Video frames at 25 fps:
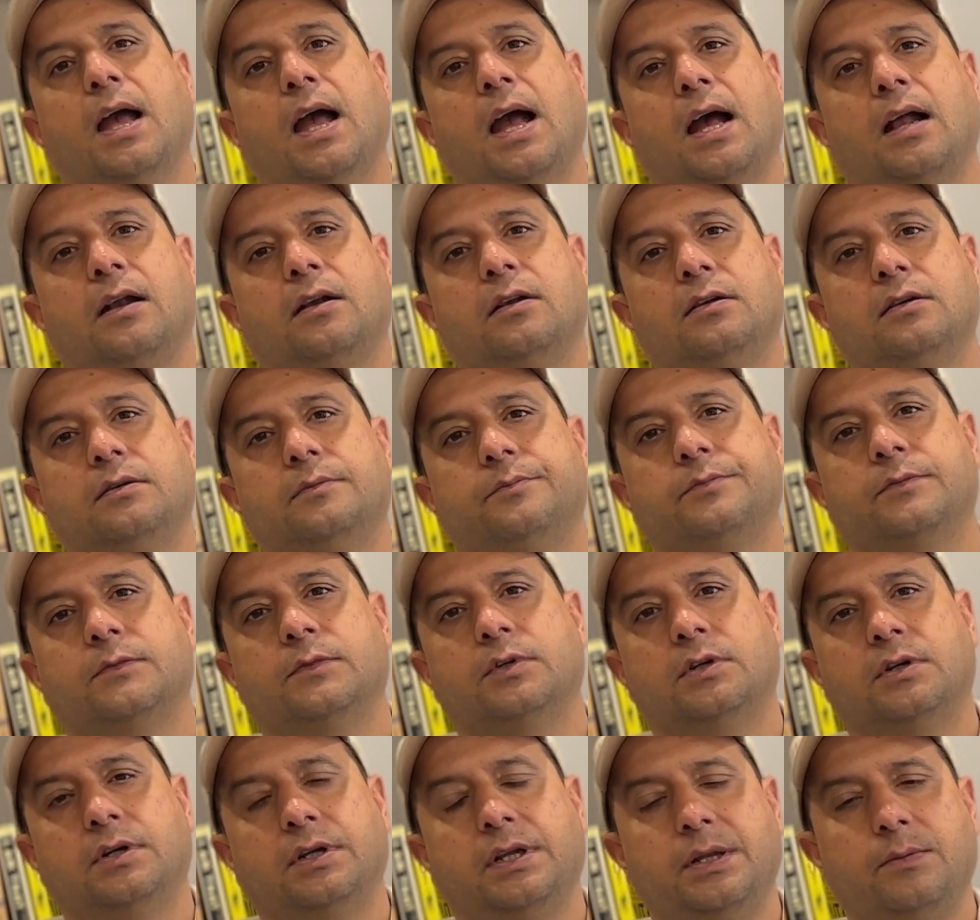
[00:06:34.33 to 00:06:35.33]
And uh,
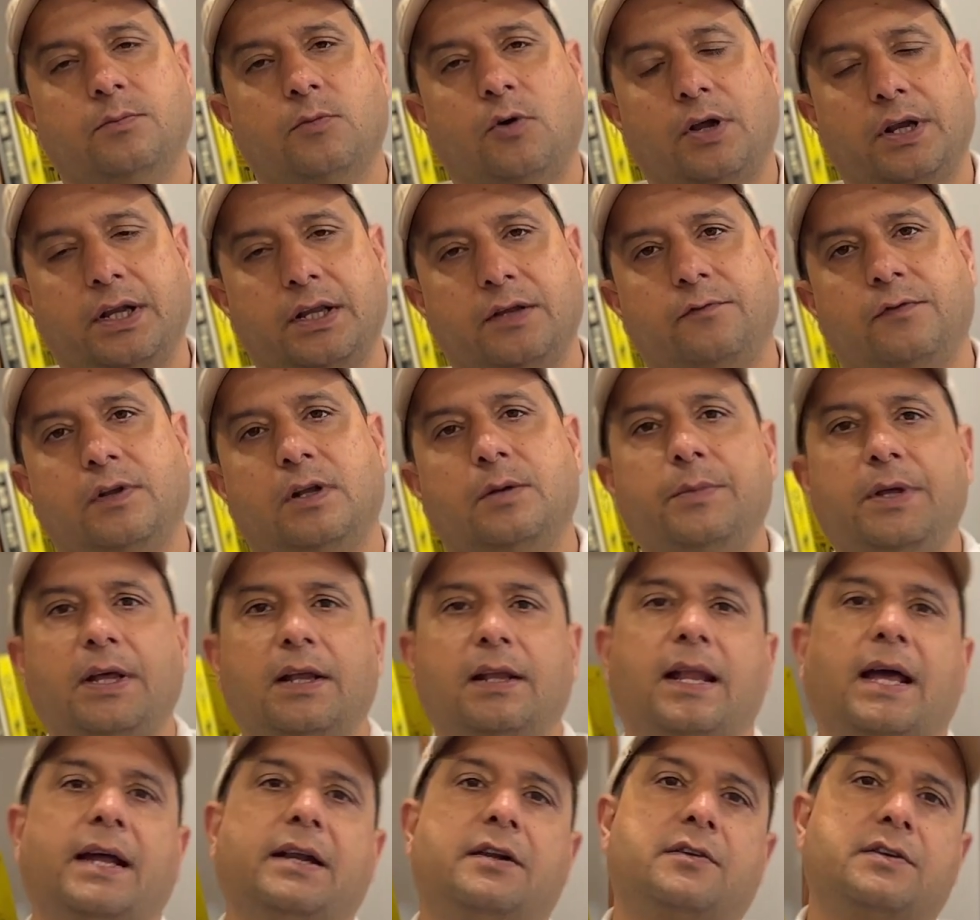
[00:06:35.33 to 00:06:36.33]
early morning will be
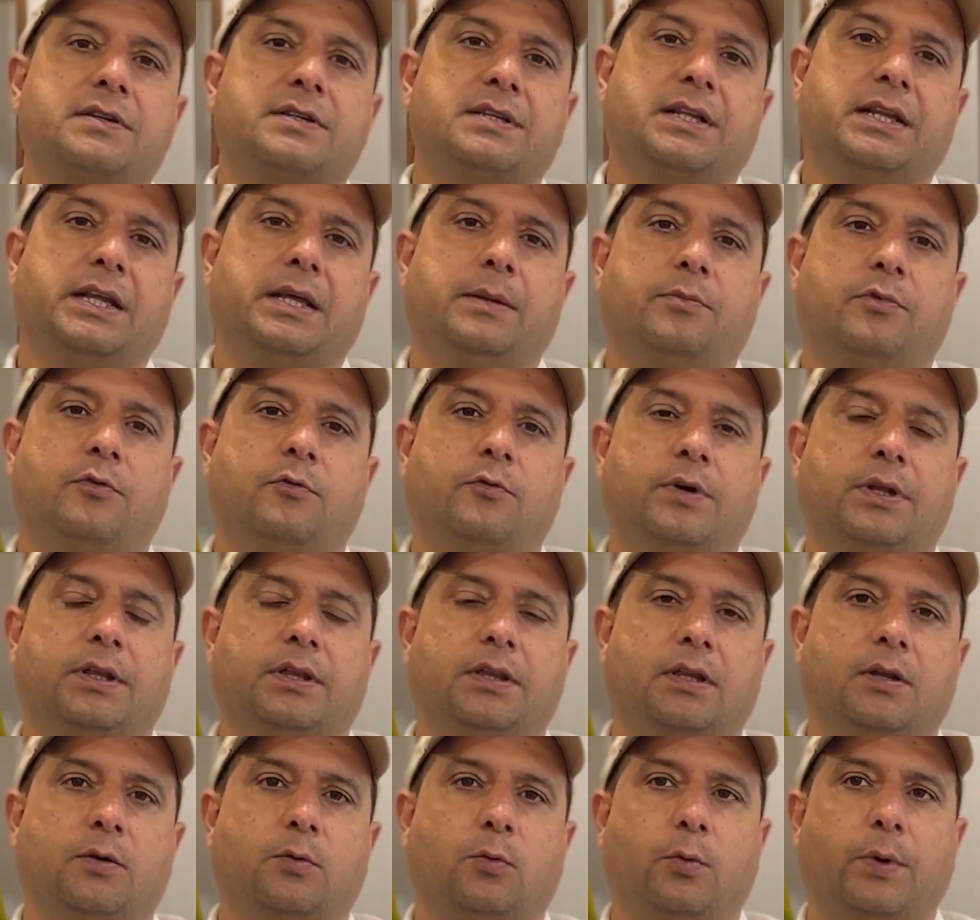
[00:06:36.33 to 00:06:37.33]
a lighter sleep
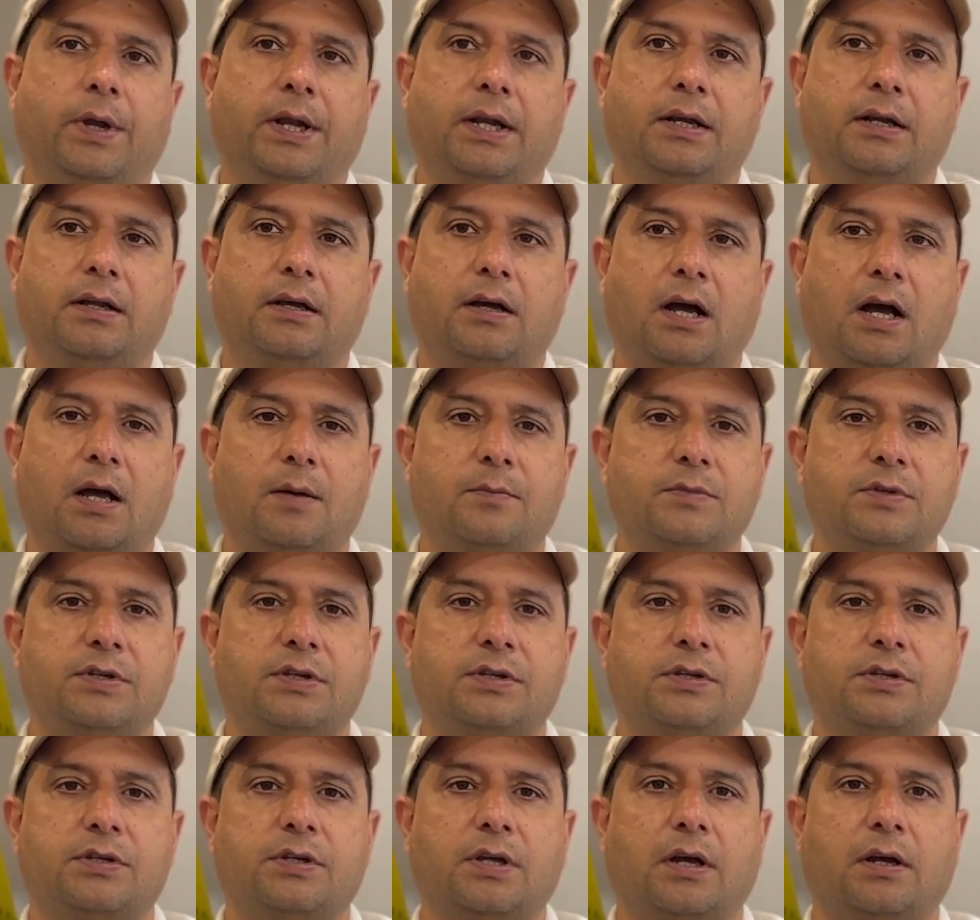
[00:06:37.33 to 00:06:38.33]
when the wind
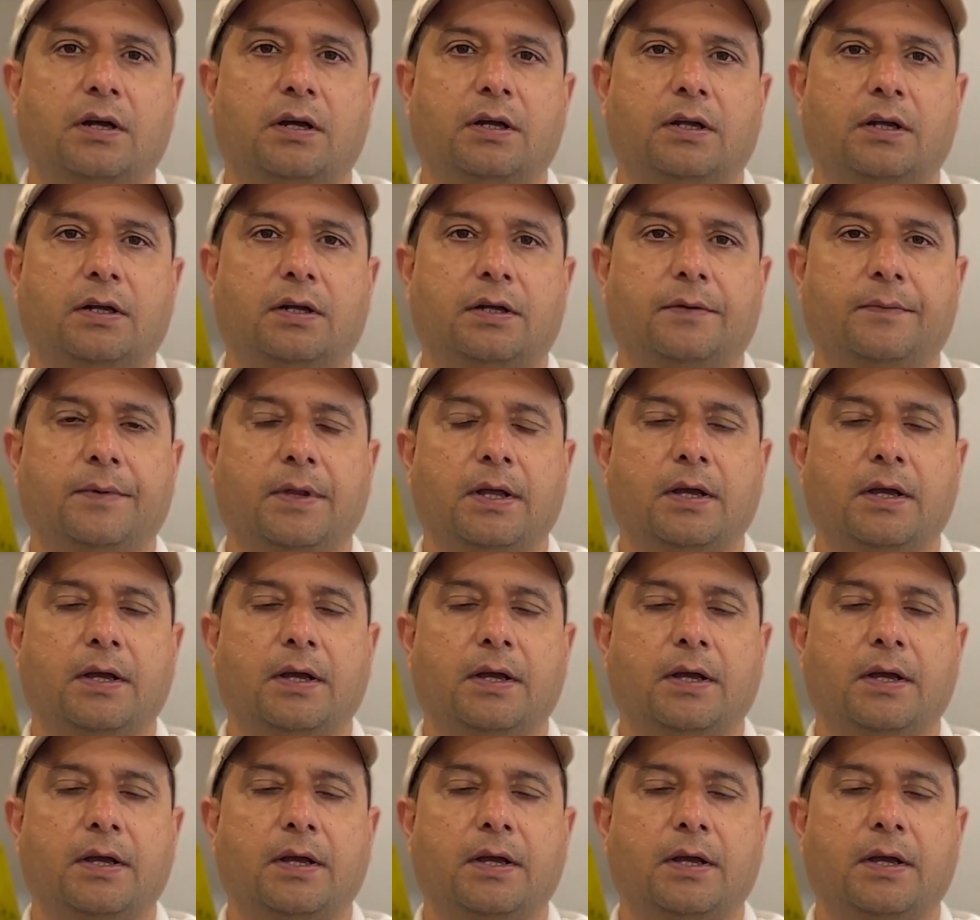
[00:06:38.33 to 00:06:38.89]
comes uh,